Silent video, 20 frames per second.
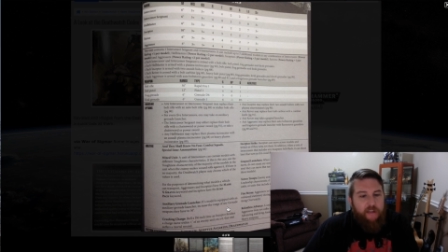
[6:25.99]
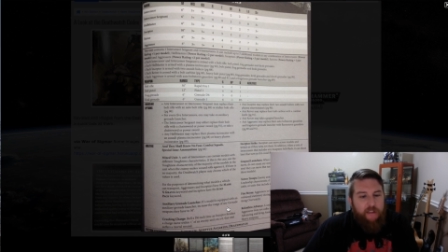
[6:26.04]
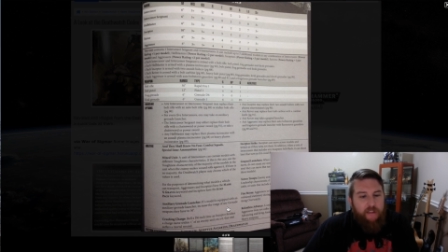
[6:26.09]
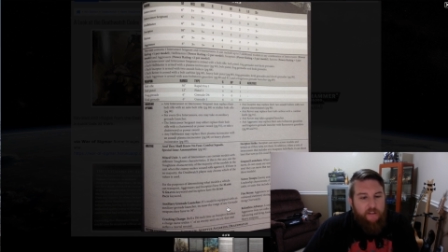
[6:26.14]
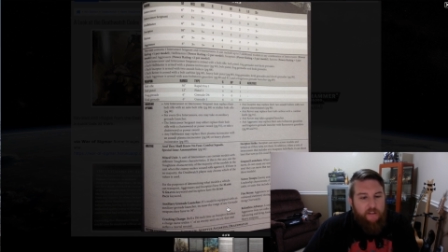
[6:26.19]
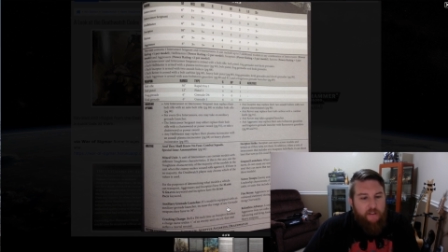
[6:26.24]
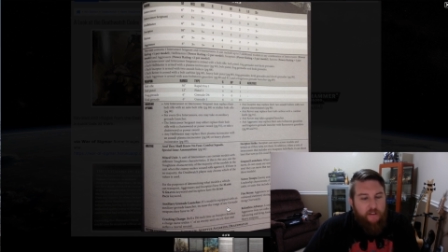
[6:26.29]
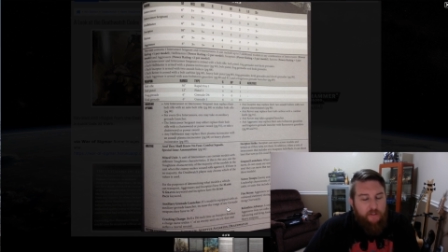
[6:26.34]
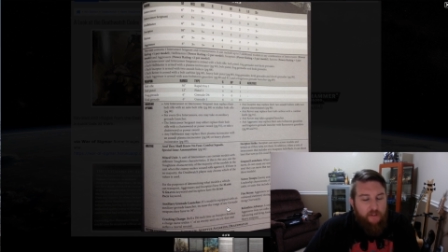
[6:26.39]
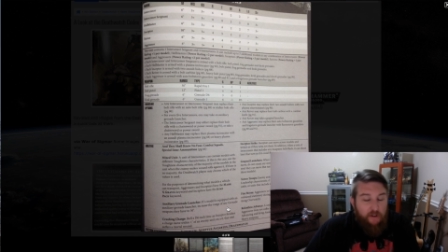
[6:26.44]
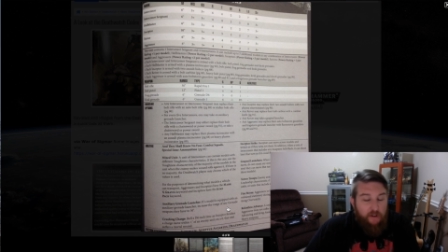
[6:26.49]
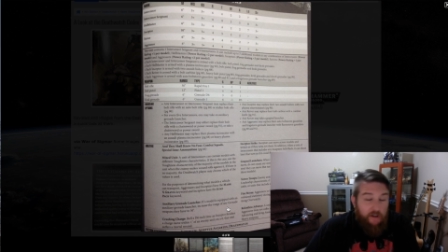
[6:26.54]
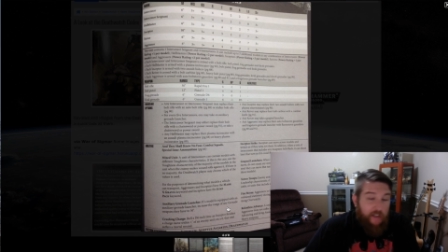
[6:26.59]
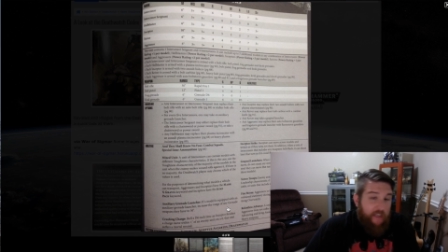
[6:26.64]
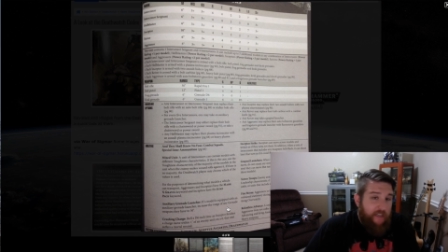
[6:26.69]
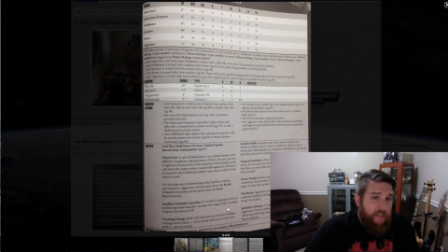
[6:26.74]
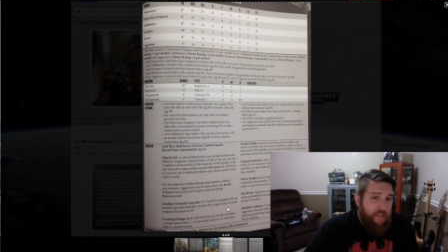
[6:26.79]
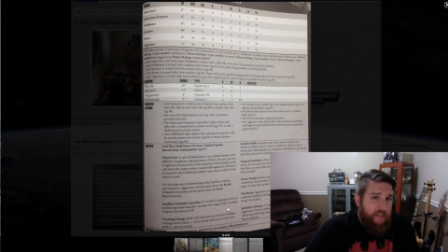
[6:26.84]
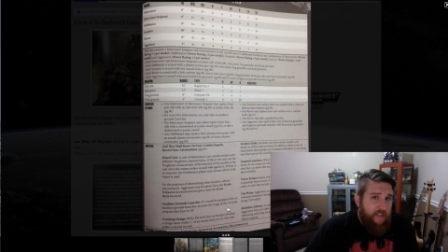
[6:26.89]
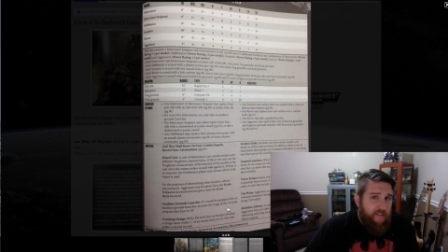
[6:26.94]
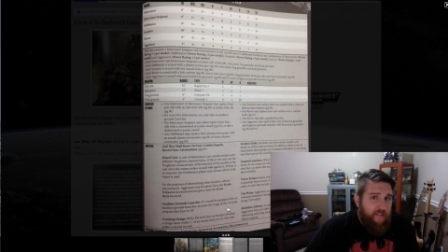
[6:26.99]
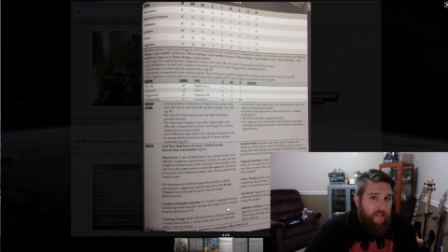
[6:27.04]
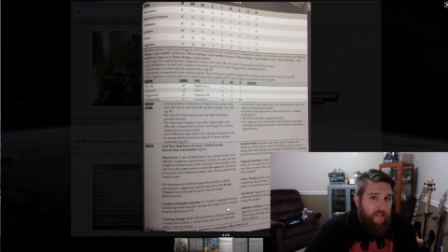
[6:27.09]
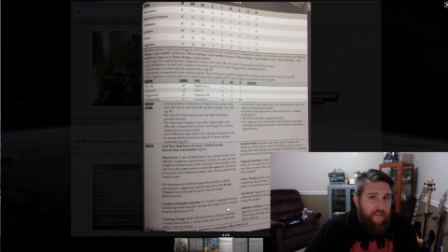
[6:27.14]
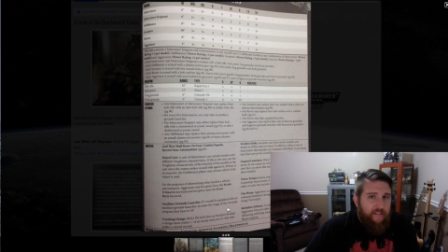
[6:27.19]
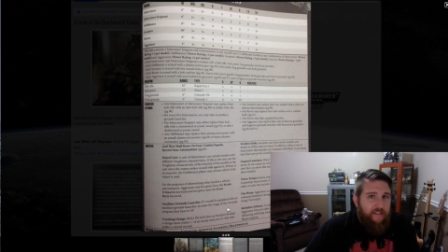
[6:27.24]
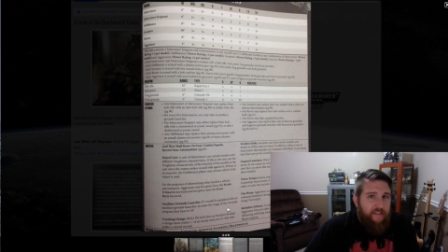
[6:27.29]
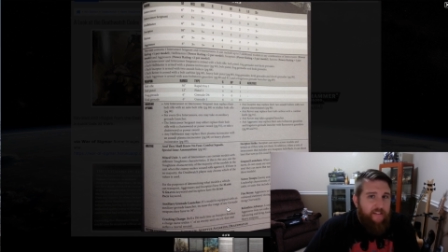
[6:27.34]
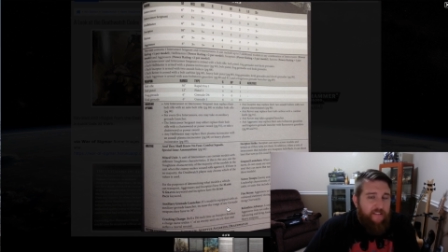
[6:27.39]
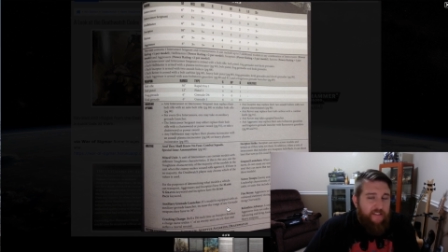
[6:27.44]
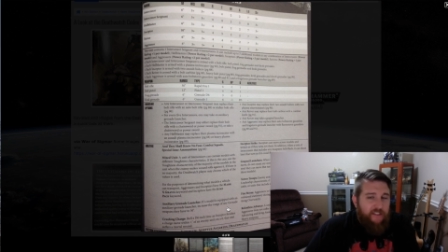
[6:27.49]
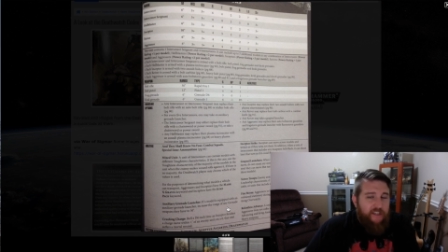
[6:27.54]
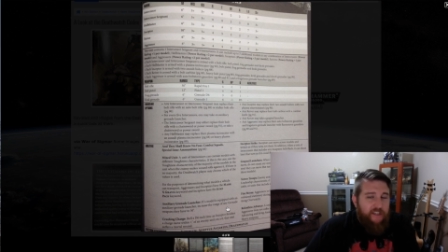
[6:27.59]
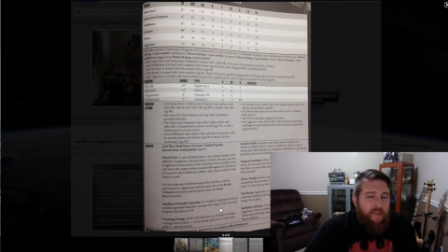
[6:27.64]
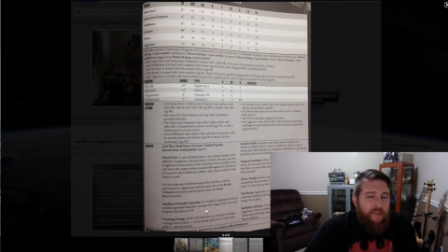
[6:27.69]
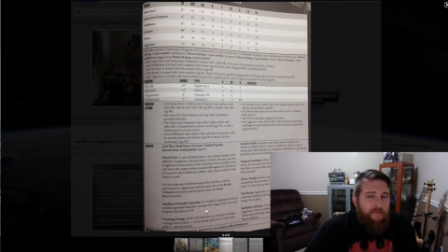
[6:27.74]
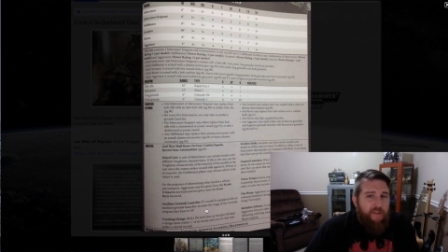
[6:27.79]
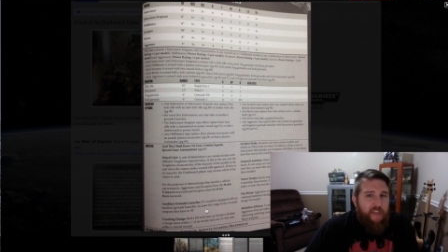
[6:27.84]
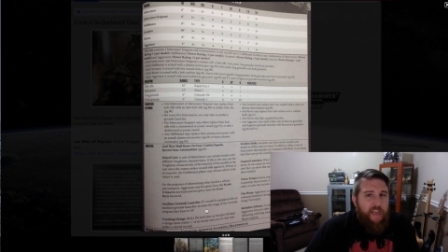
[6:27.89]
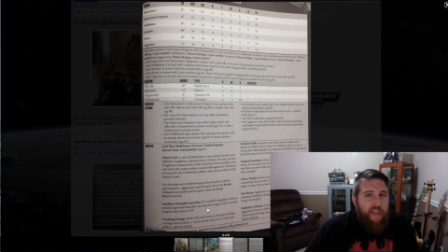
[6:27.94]
to thirty inches. It's a
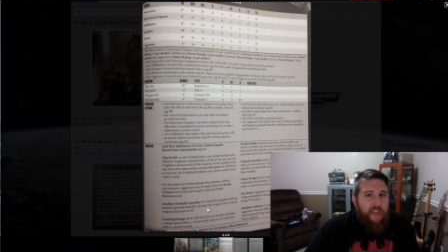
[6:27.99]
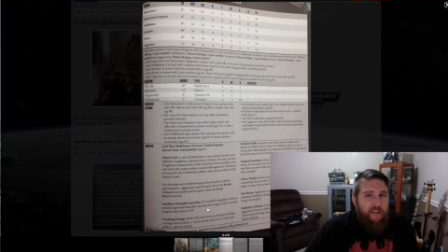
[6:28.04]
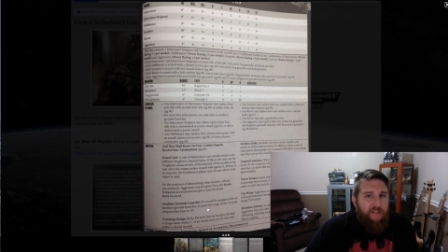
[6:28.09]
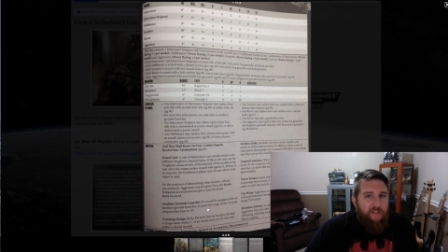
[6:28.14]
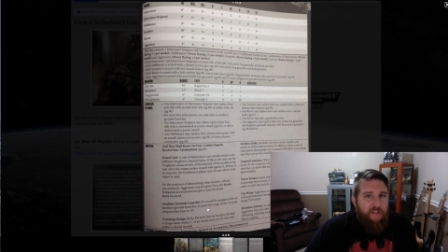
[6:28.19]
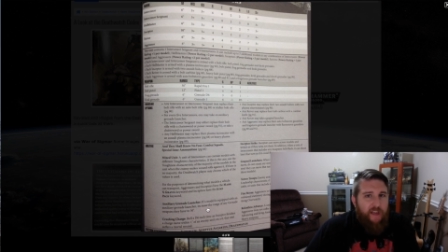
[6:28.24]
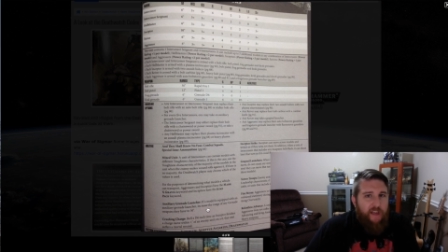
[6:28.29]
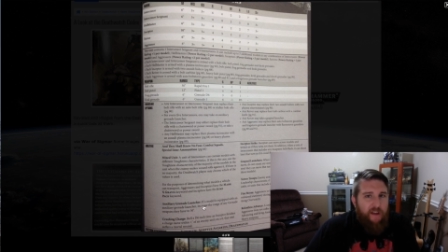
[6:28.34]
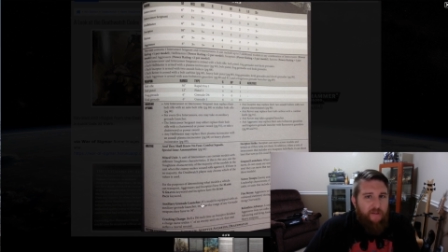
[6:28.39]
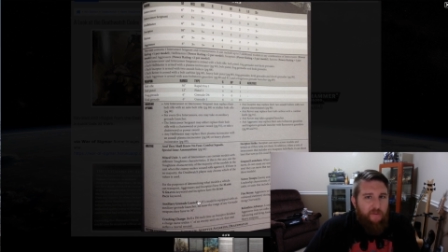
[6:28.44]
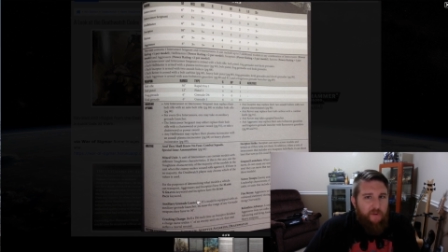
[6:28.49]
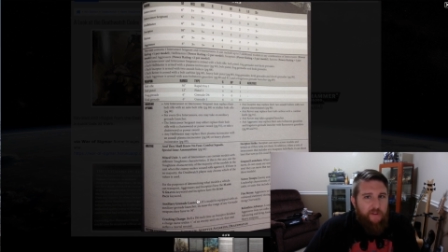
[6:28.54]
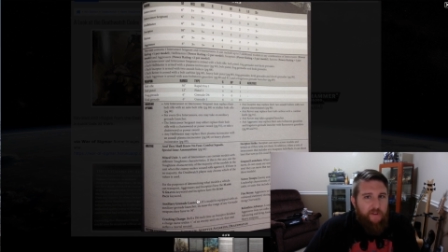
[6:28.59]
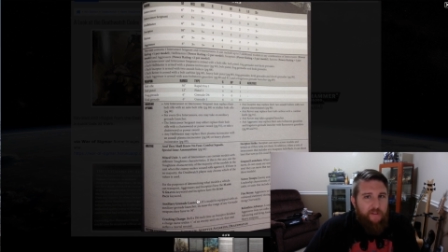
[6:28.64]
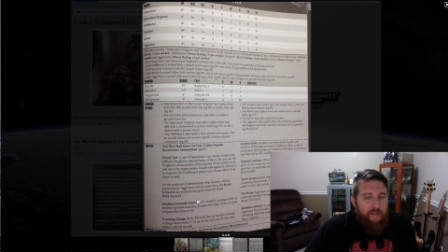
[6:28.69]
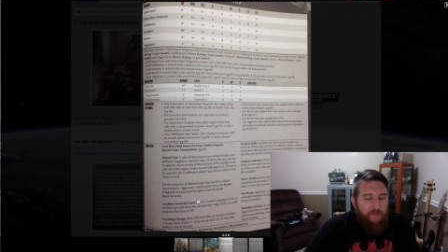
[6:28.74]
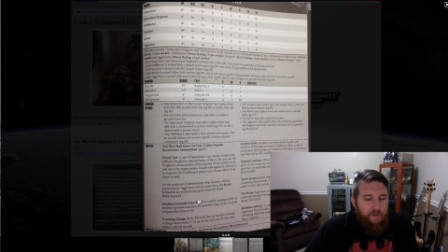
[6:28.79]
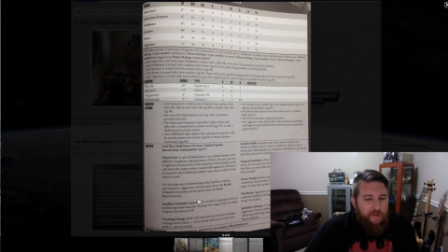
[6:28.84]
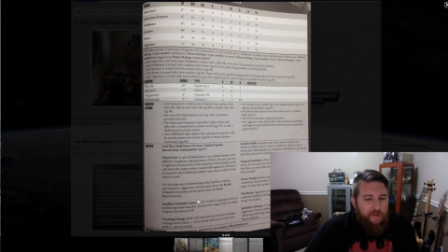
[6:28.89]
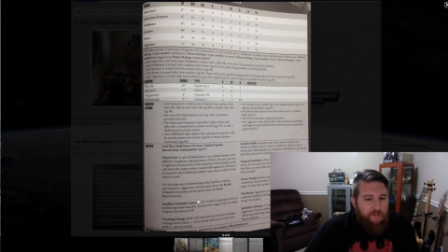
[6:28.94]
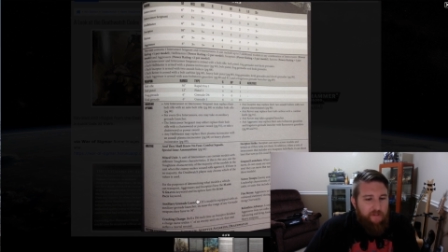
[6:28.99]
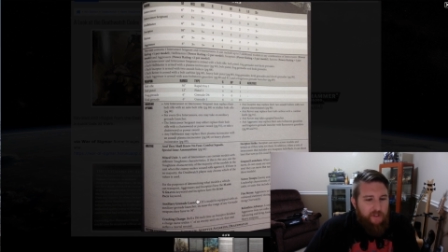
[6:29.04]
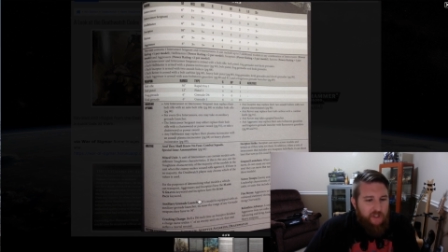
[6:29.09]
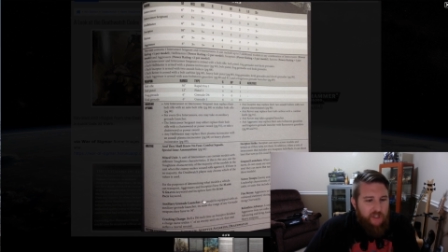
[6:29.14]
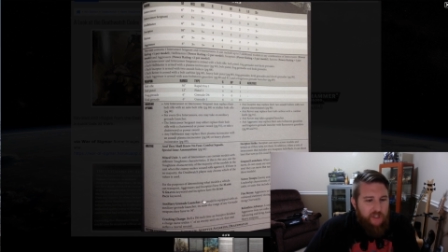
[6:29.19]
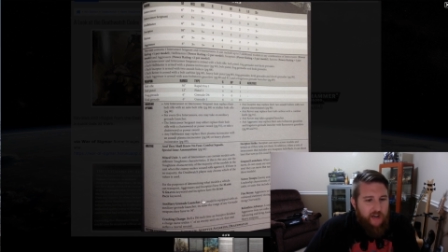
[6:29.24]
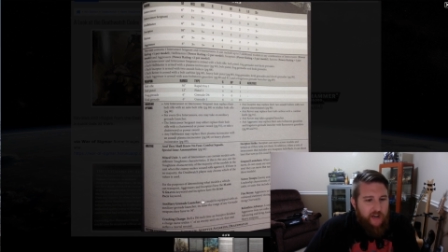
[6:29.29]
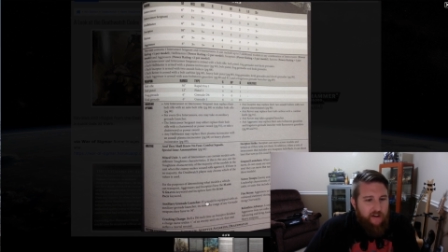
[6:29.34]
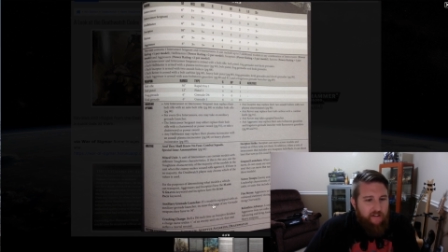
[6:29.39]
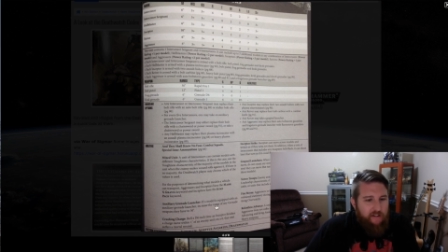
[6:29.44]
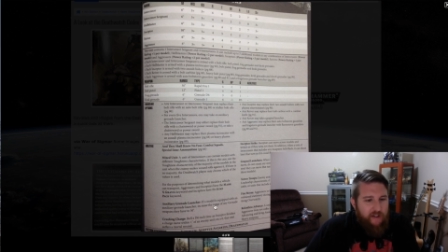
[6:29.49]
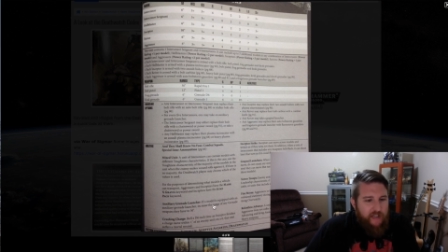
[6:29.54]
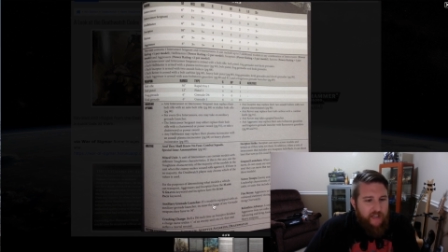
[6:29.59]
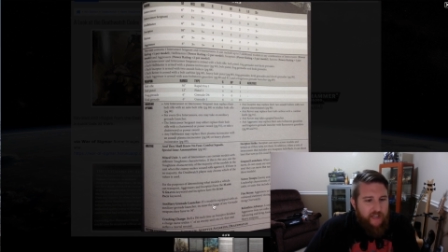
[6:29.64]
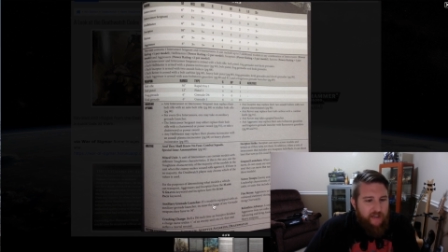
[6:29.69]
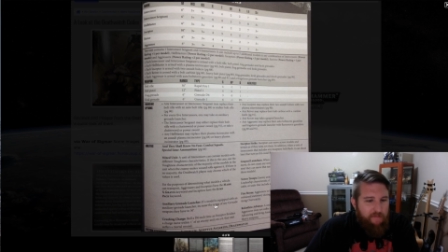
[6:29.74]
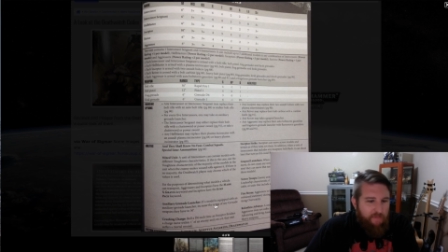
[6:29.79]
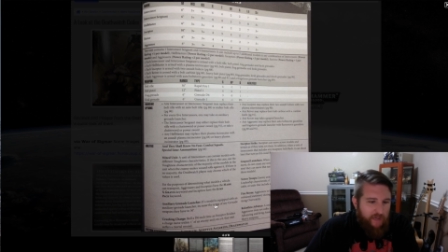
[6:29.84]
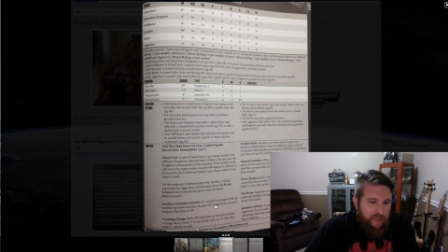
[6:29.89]
shame you can't do that with the Reaver Shot Grenade,